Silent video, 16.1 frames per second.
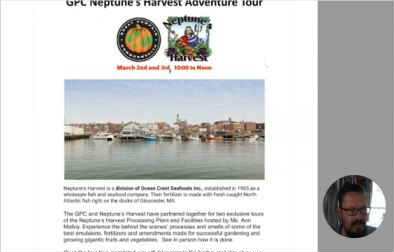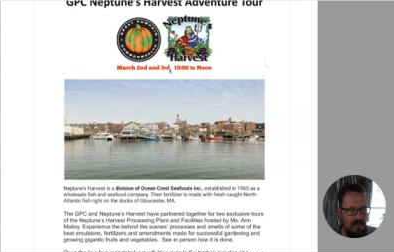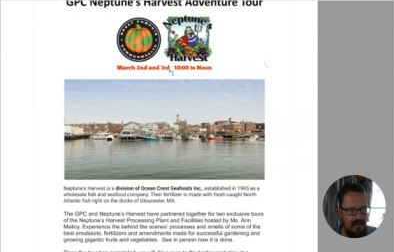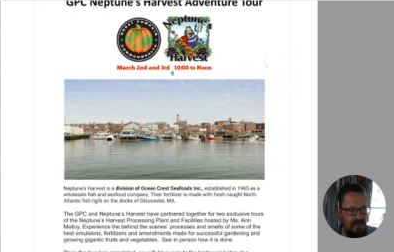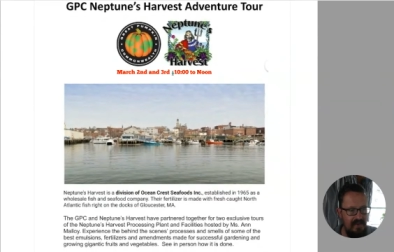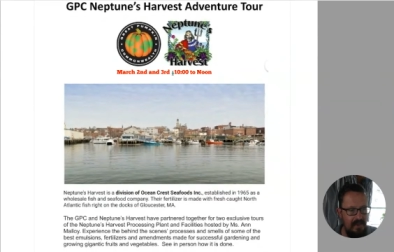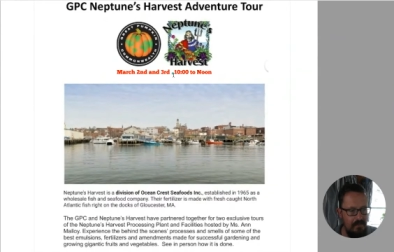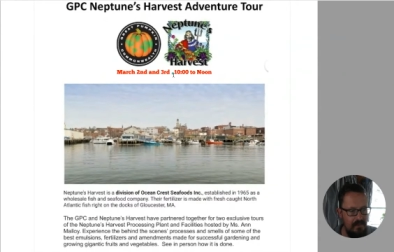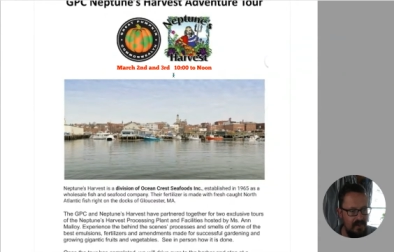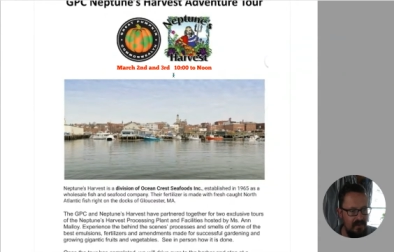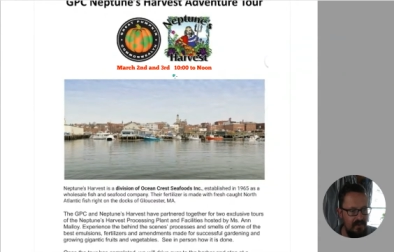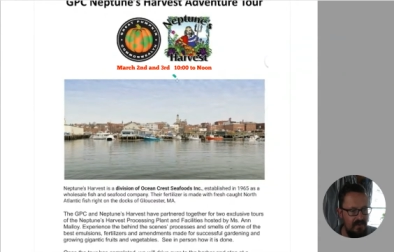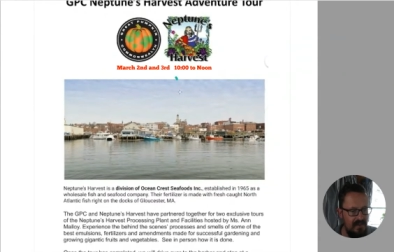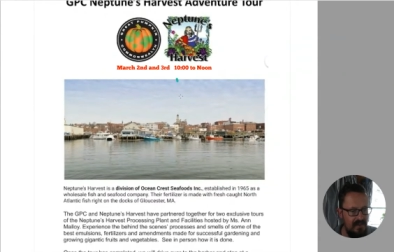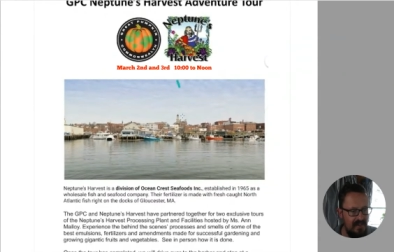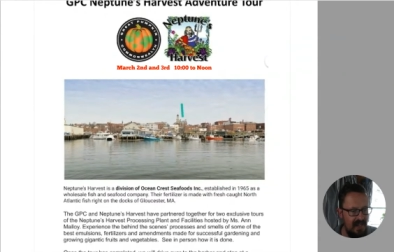
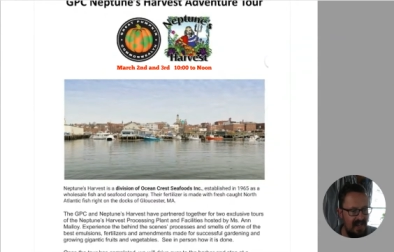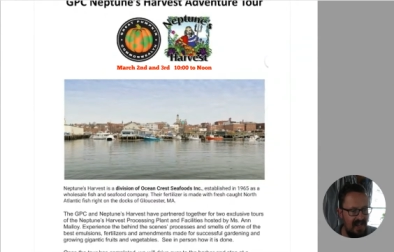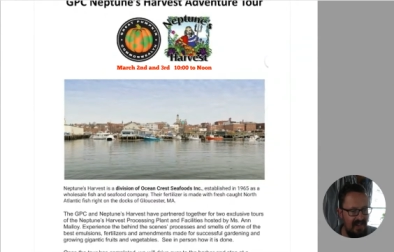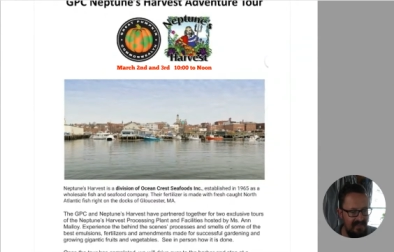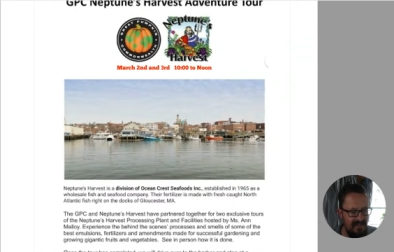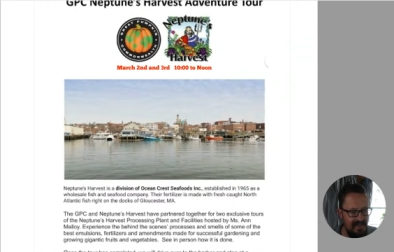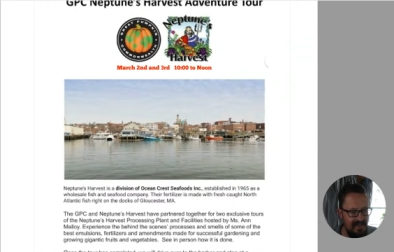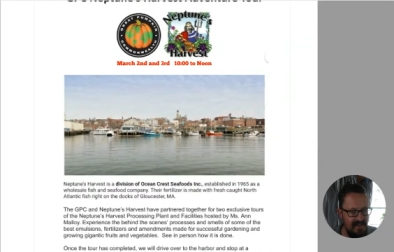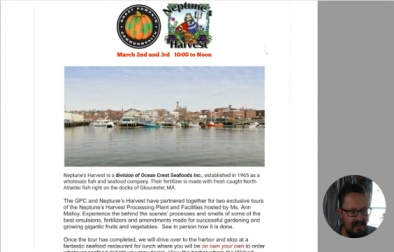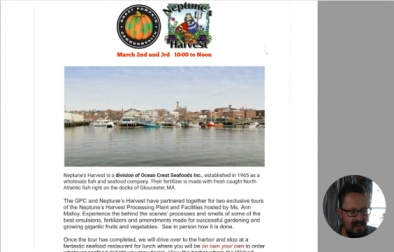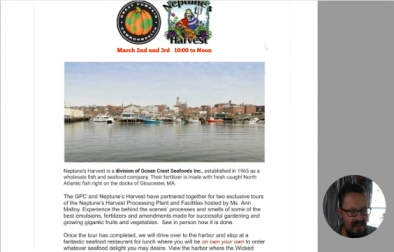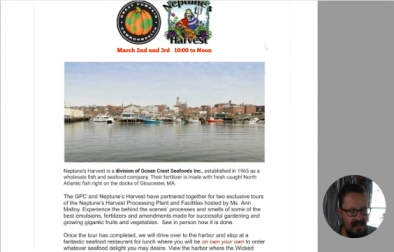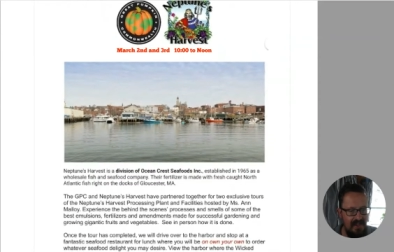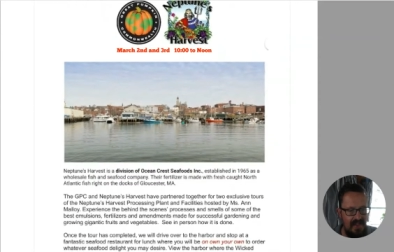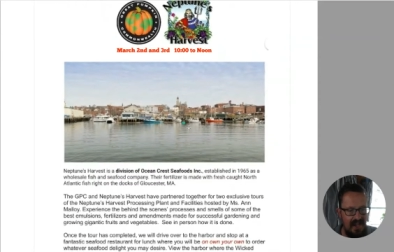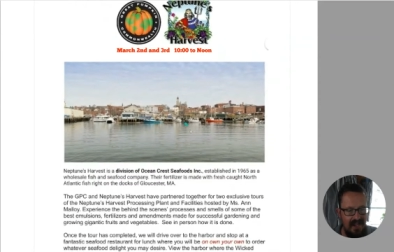Neptune's Harvest,
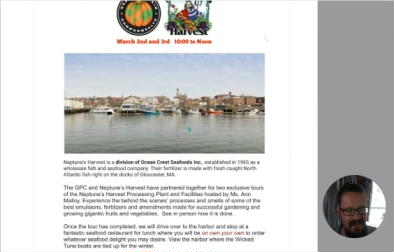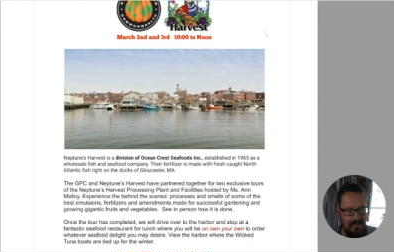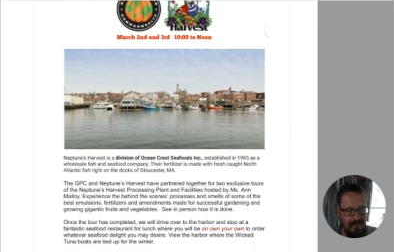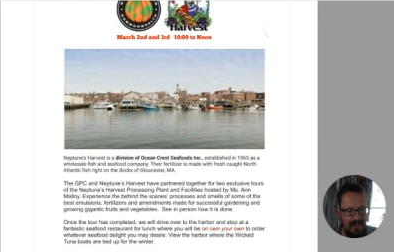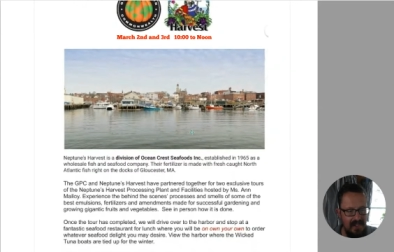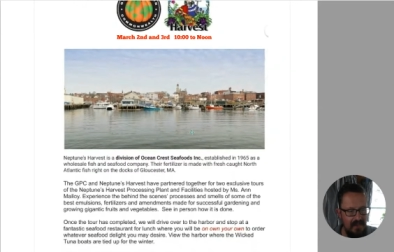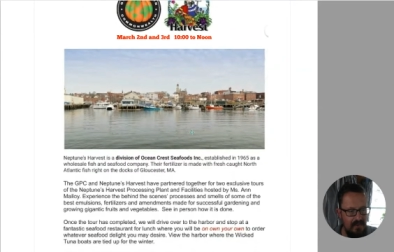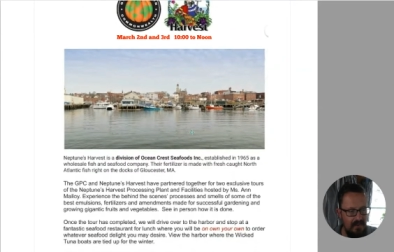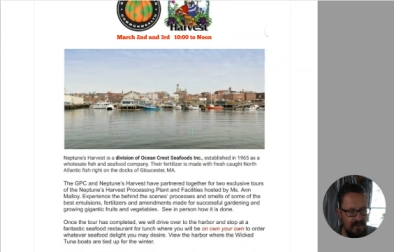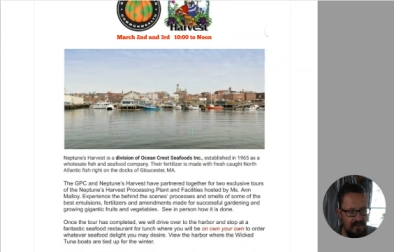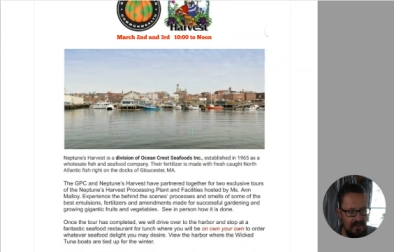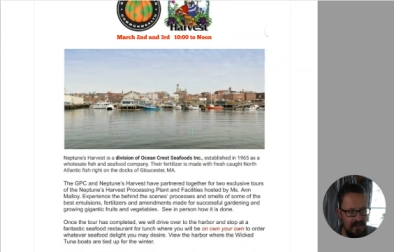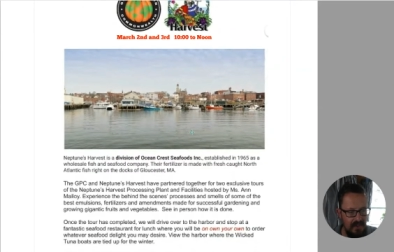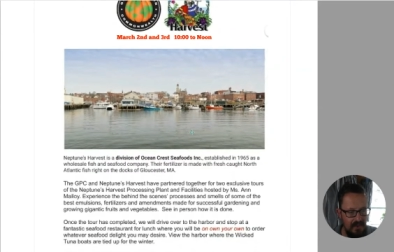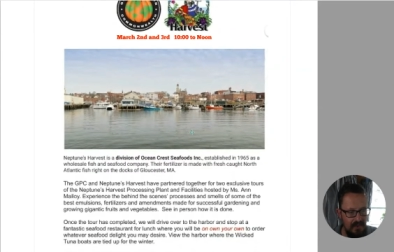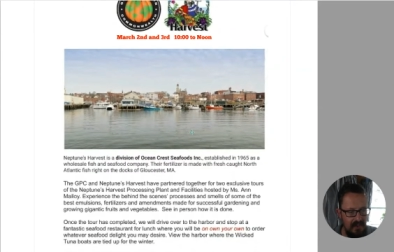they're going to be doing a
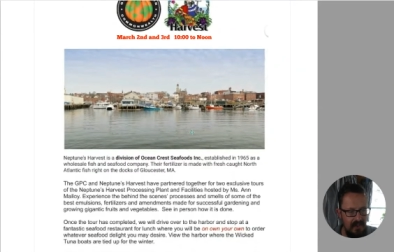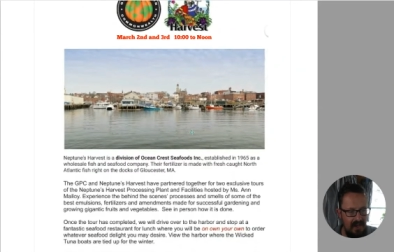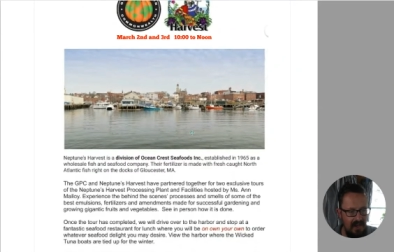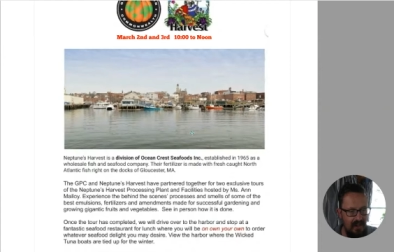tour.